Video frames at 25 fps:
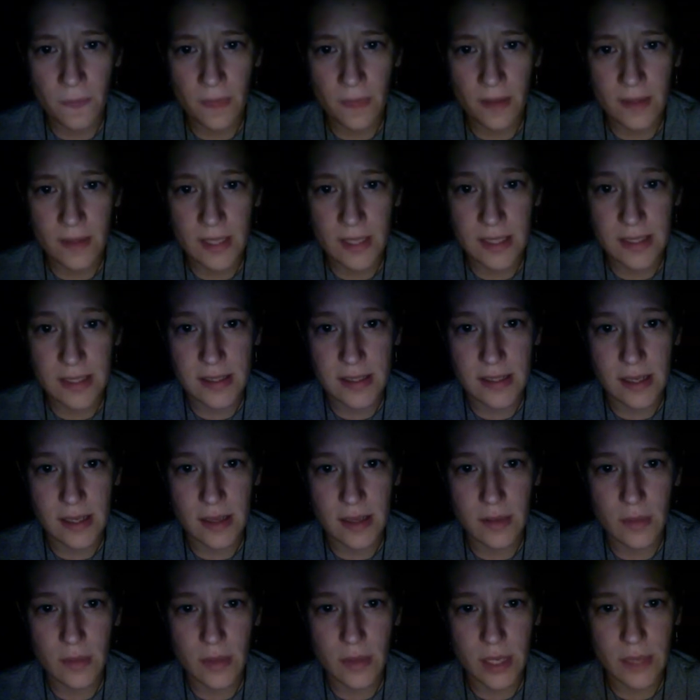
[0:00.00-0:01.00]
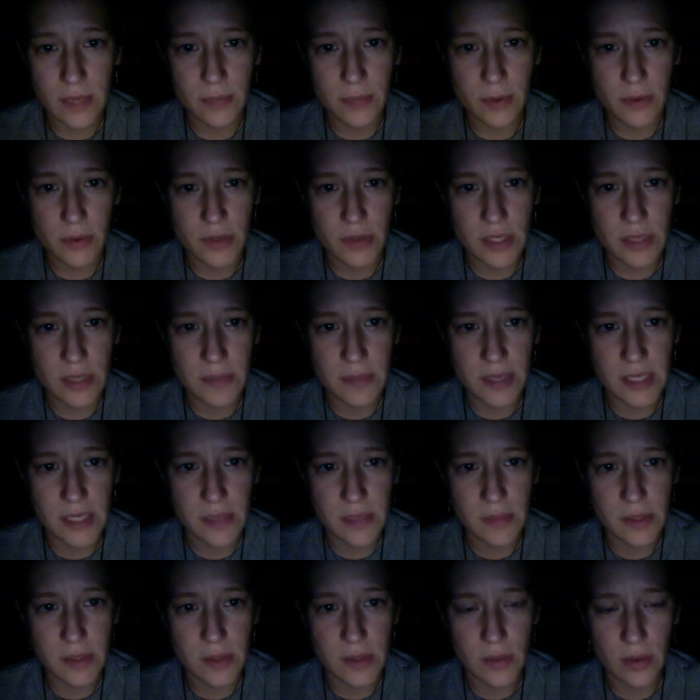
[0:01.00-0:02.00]
Yesterday, when I approached the
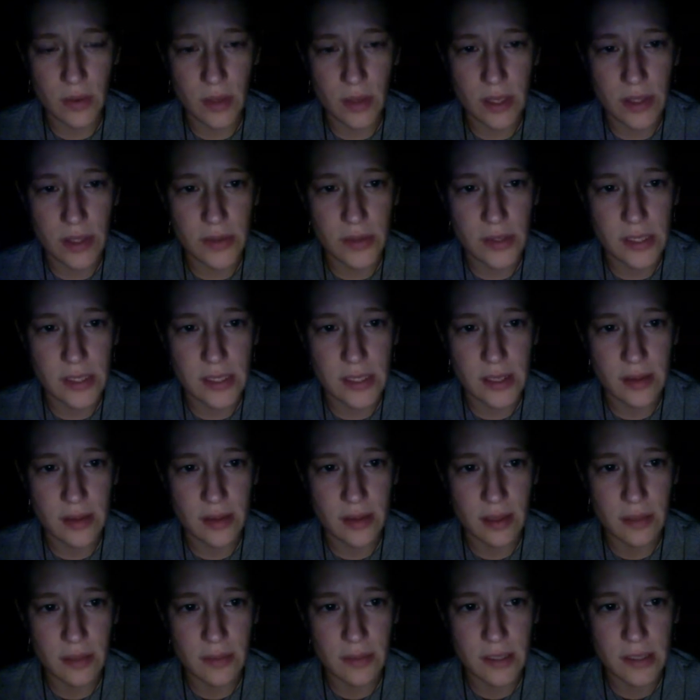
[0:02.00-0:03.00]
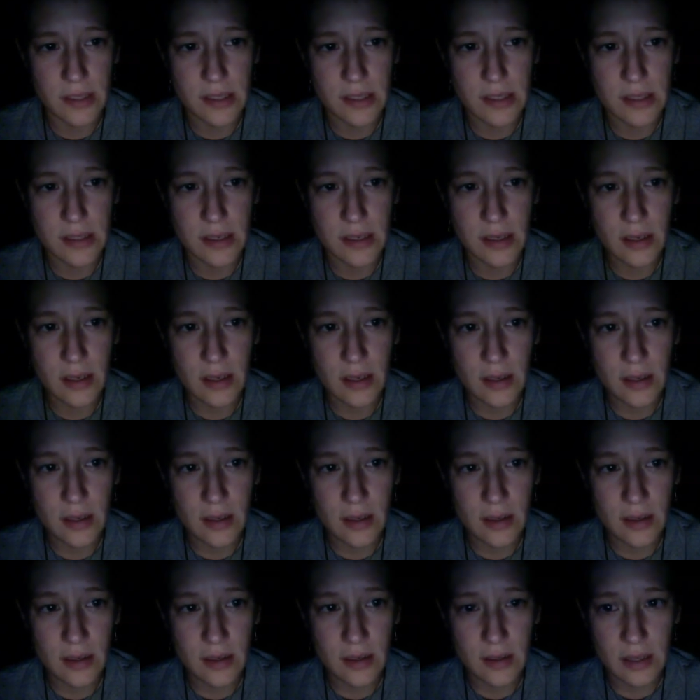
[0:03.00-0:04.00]
basement door, I noticed nothing amiss.
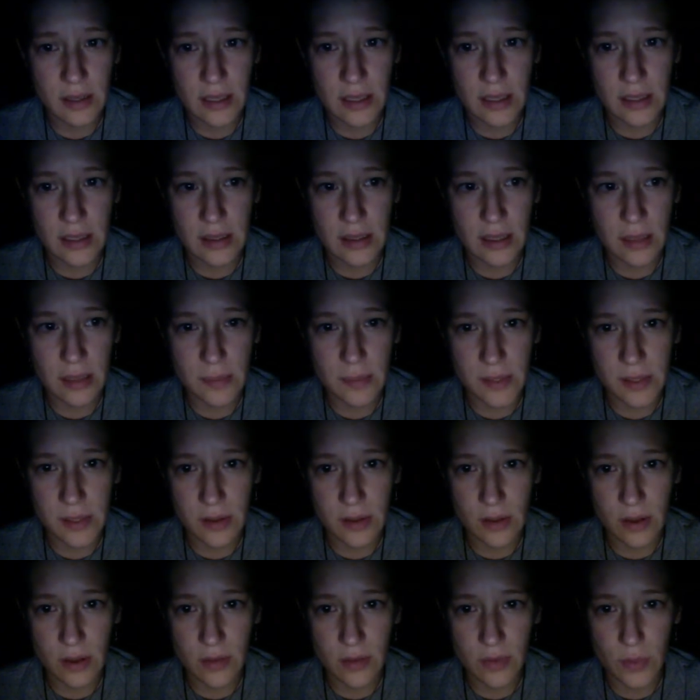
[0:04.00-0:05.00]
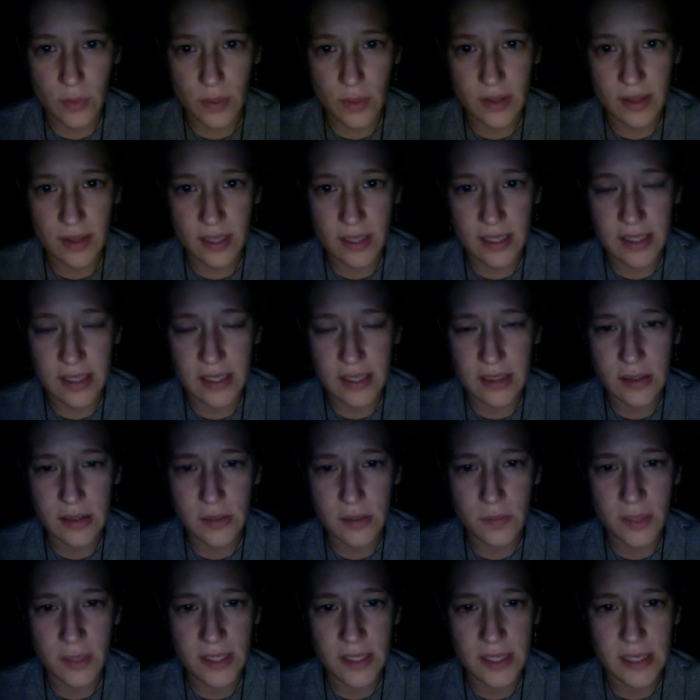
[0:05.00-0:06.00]
Thinking the episode over with, I
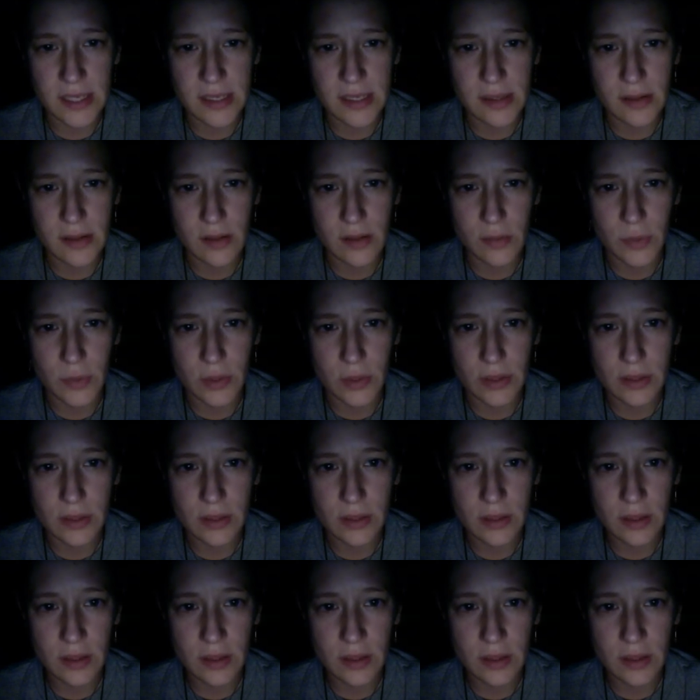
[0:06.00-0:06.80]
continued my day as normal.